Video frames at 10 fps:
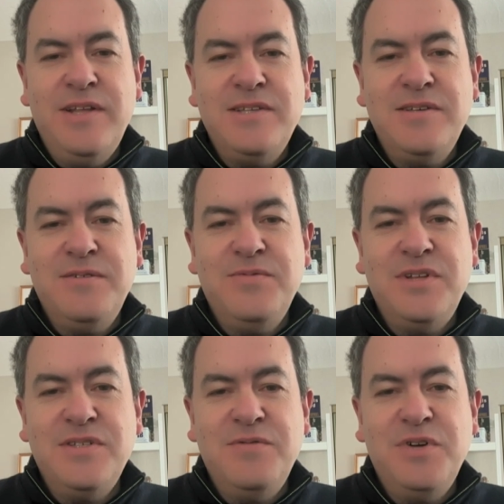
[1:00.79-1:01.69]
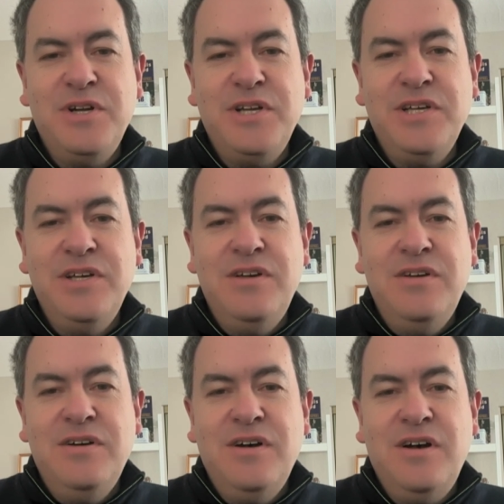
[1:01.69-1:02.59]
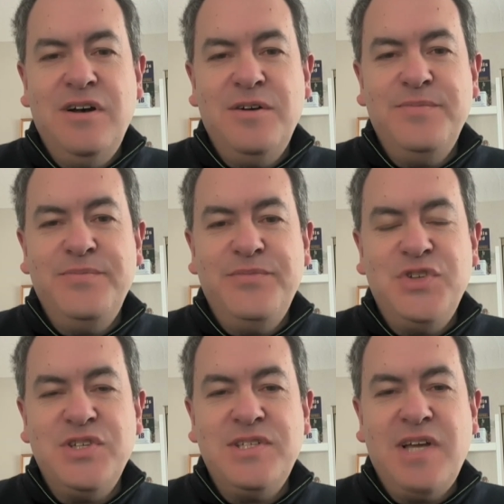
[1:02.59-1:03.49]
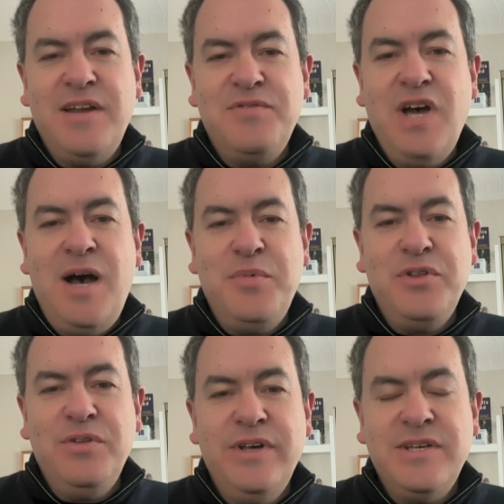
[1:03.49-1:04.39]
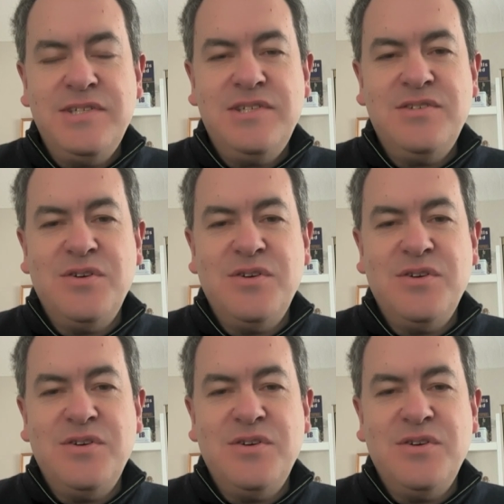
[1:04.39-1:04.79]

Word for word: That's a that's a very um, just kind of top list.